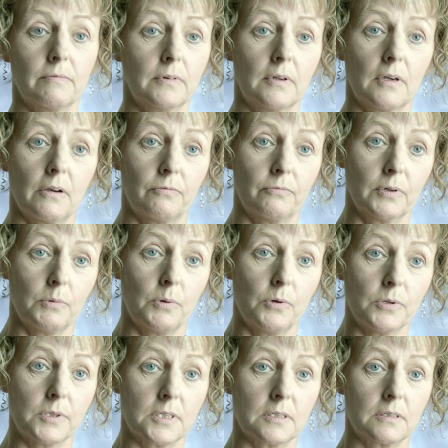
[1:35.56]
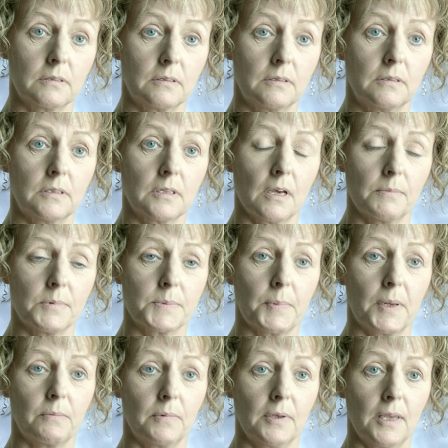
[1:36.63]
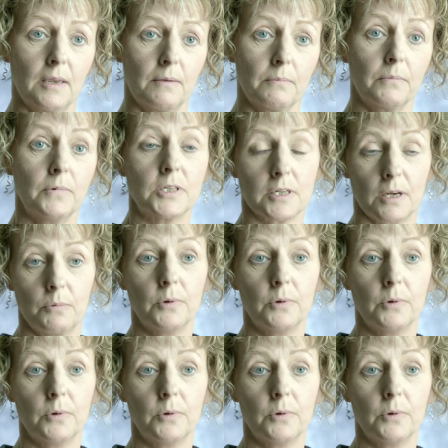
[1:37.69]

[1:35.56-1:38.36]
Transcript: of, re of rewards, time spent with him, which I